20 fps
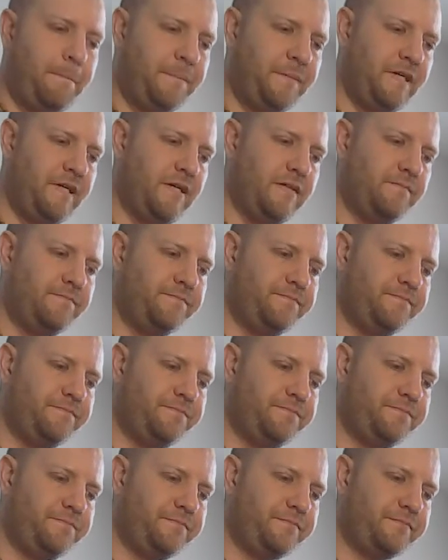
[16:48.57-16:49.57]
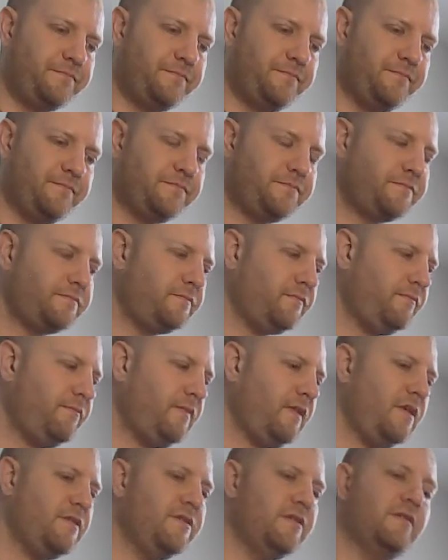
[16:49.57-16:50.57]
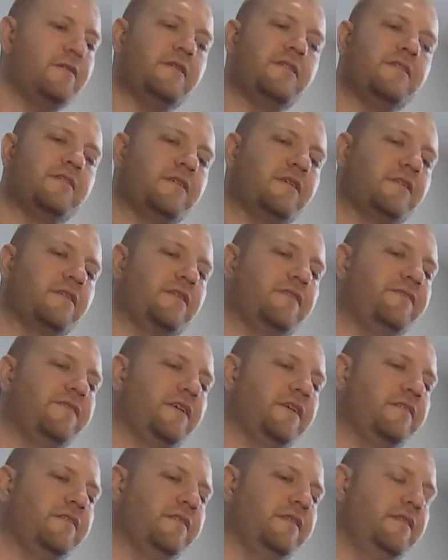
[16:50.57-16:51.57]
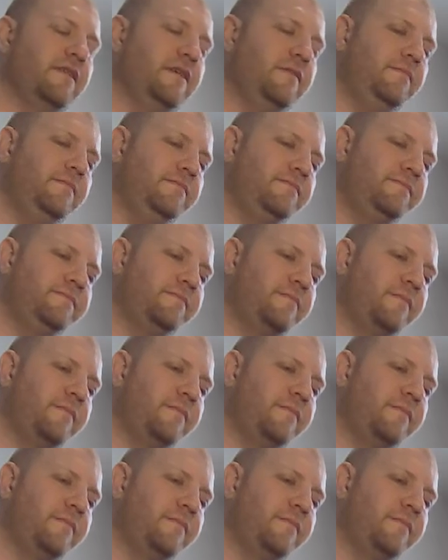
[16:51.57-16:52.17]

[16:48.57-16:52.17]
Yeah. So let's look at the fingering then.